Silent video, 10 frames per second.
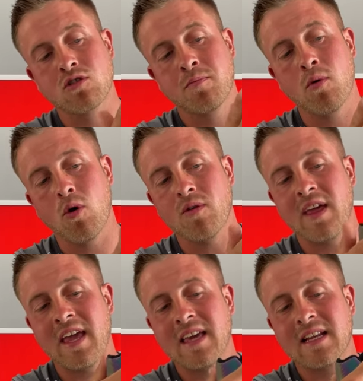support and
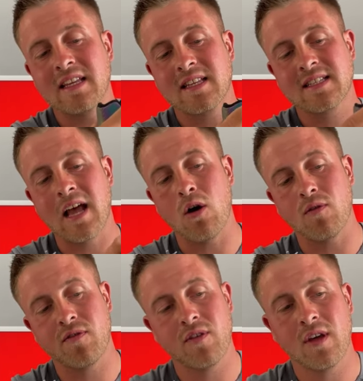the heel
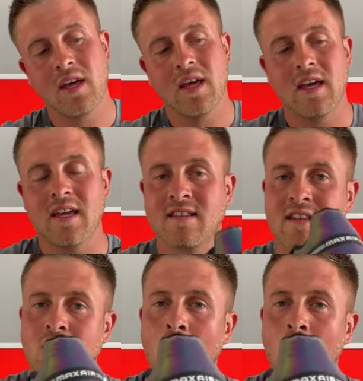itself, it's this